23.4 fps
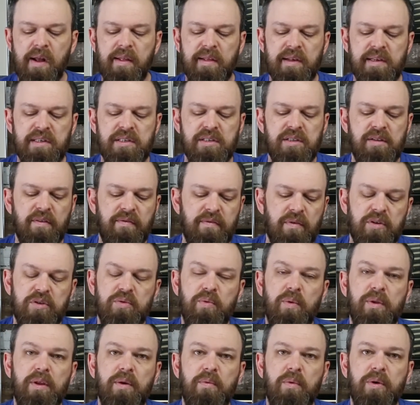This is the first
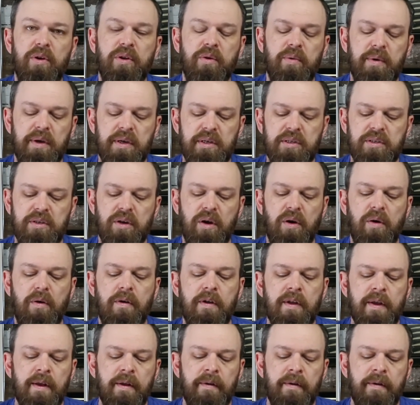one that we're doing. So